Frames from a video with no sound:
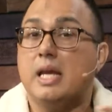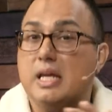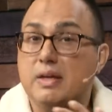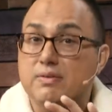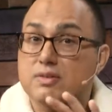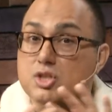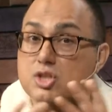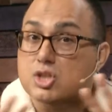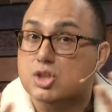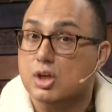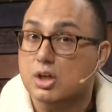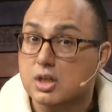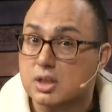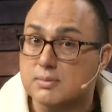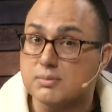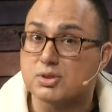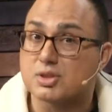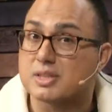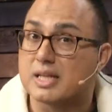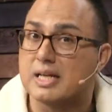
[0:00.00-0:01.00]
Even
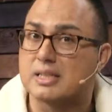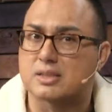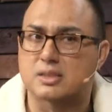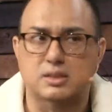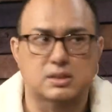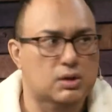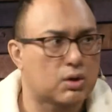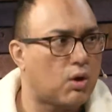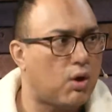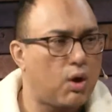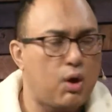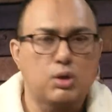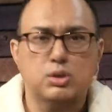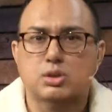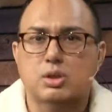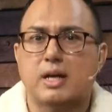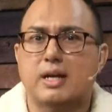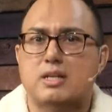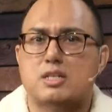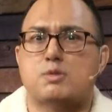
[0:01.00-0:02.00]
circumstances are all
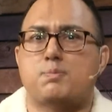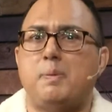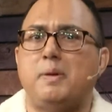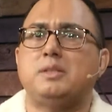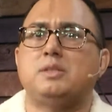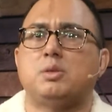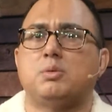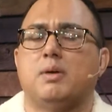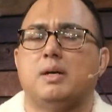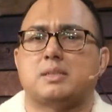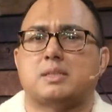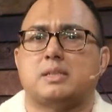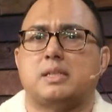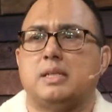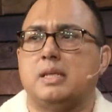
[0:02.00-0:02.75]
trying to speak to us,